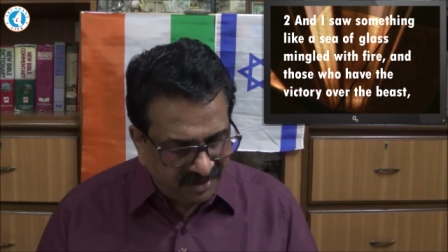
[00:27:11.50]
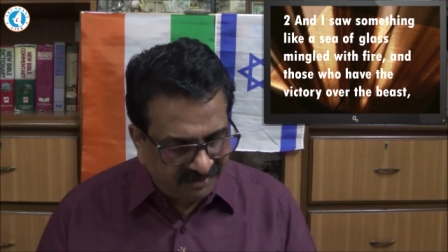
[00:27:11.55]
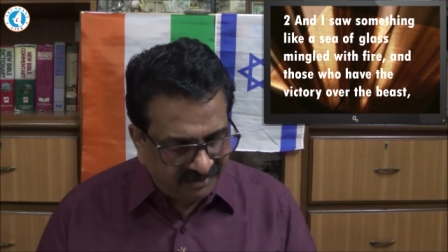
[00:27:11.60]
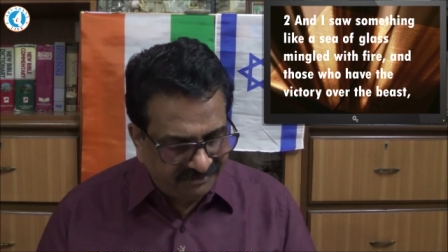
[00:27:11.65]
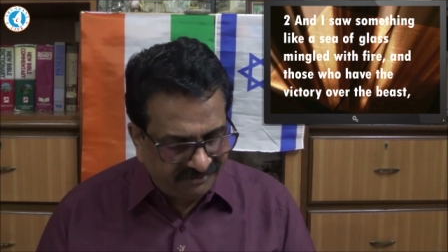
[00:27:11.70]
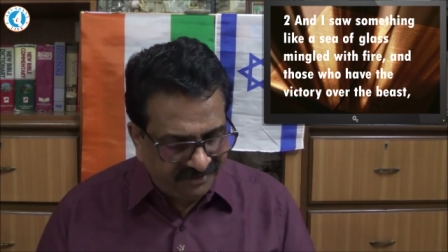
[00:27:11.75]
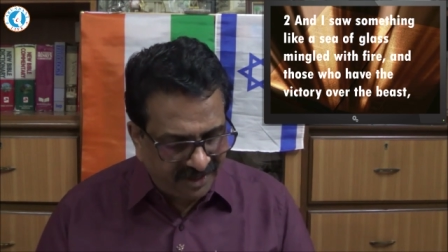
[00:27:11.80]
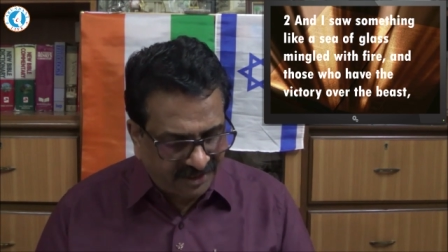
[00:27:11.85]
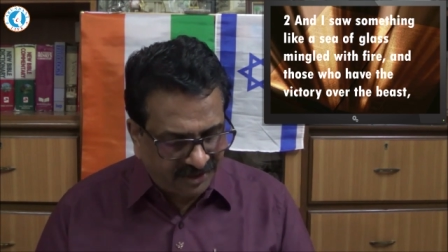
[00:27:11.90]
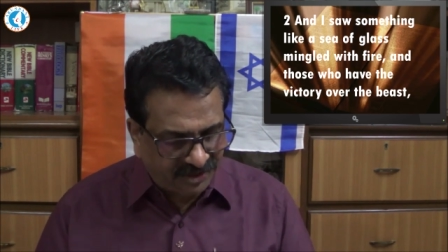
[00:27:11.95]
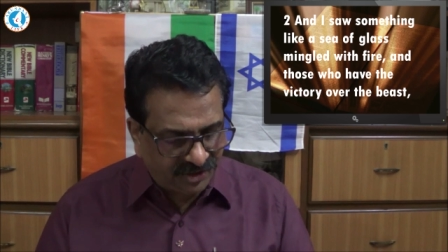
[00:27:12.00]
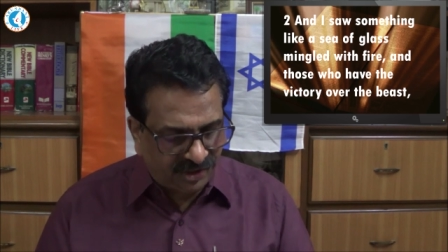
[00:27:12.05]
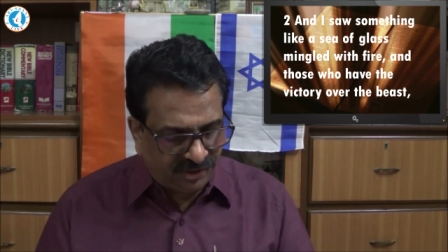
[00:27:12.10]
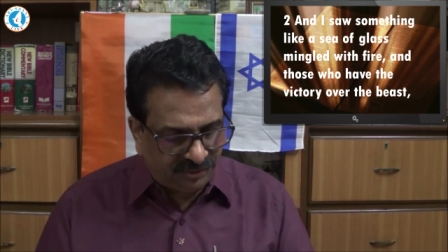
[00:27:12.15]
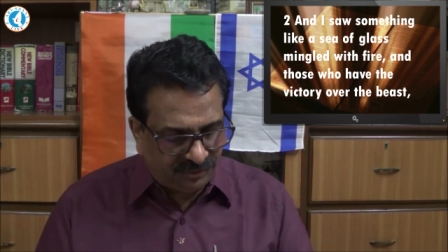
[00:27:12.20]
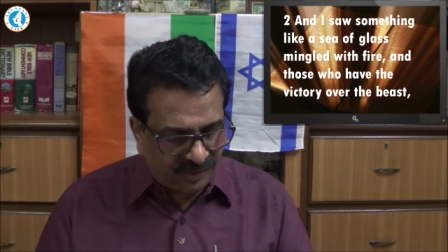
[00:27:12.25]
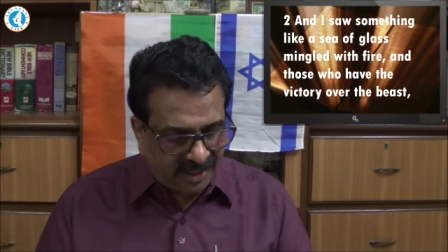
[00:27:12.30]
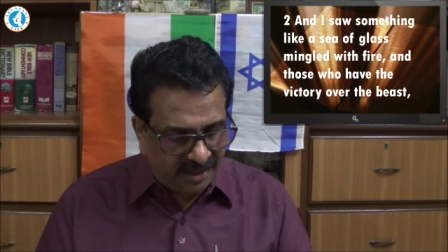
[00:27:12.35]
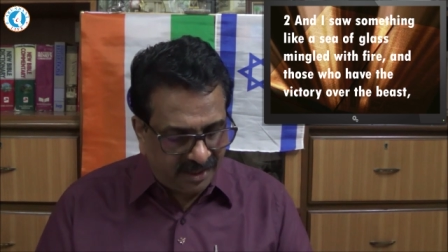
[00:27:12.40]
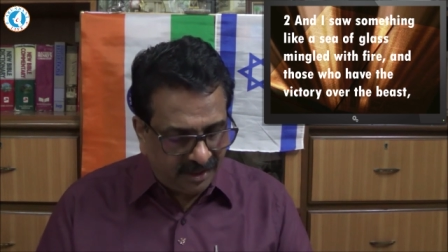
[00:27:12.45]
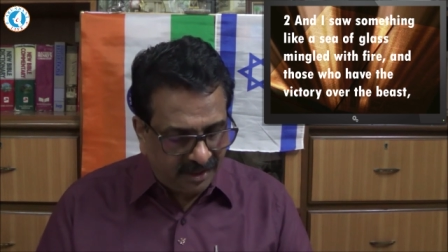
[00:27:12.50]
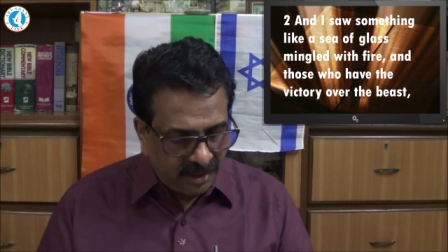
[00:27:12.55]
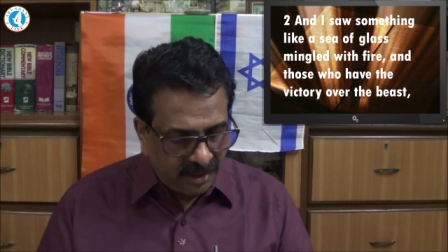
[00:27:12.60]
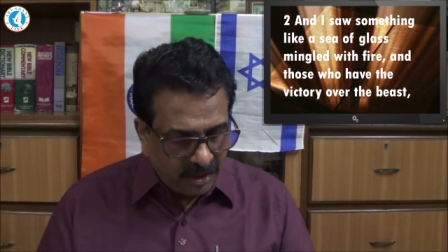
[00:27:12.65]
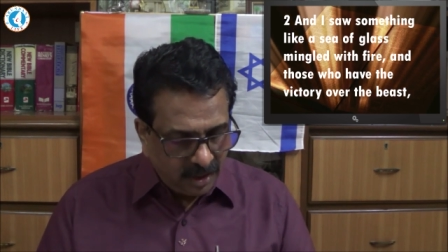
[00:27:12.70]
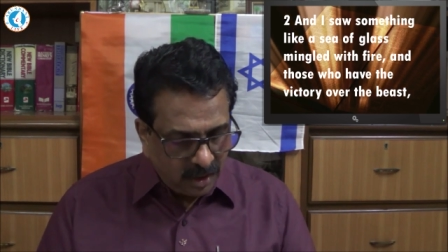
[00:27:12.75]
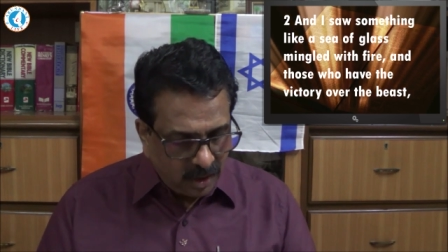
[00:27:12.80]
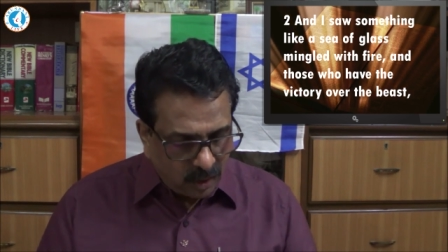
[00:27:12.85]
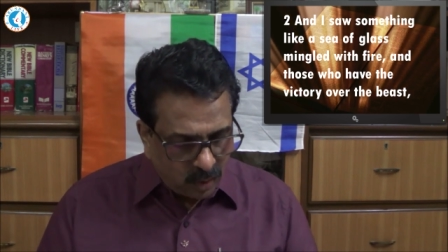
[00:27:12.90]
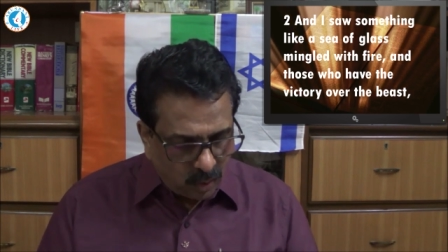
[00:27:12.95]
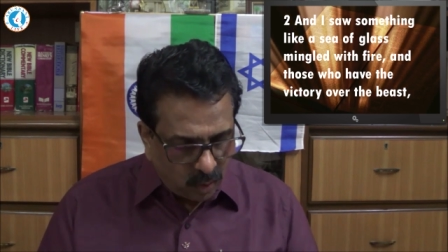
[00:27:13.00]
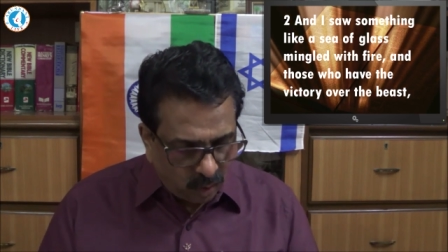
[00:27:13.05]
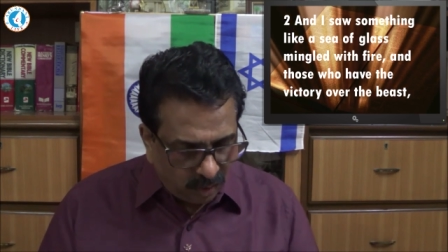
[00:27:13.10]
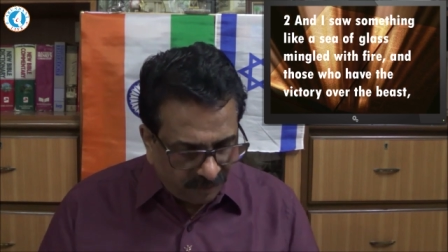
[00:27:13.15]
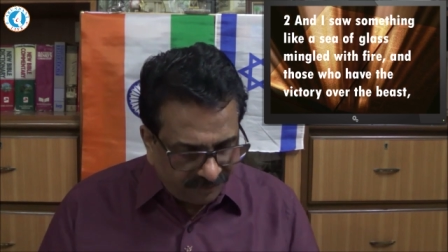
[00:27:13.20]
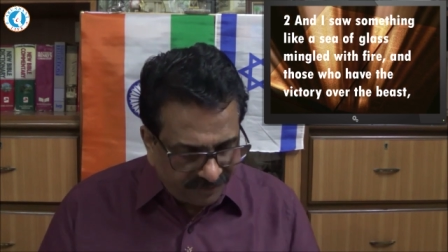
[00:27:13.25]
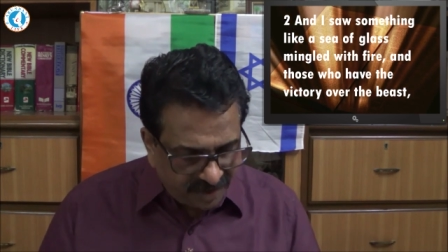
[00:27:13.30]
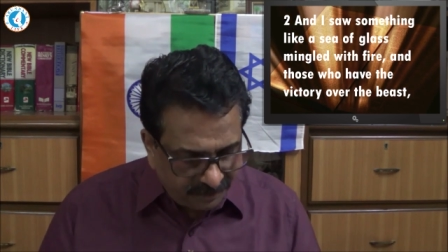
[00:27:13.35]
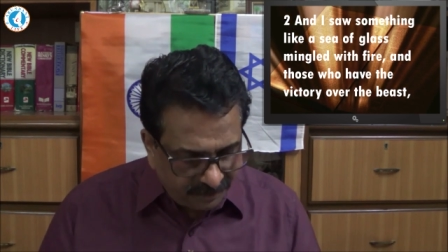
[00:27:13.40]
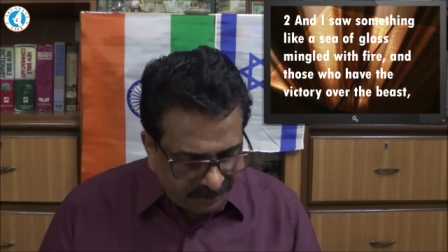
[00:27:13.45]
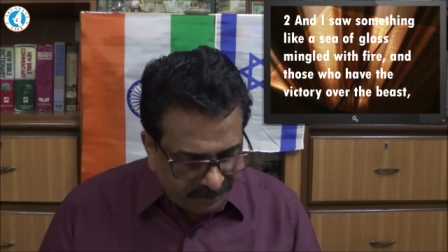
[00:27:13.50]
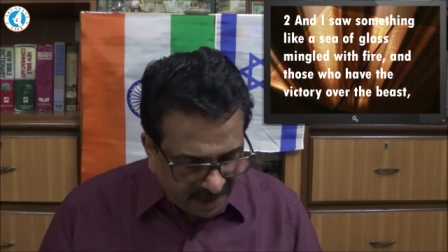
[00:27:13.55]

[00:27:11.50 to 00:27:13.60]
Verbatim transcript: the victory over the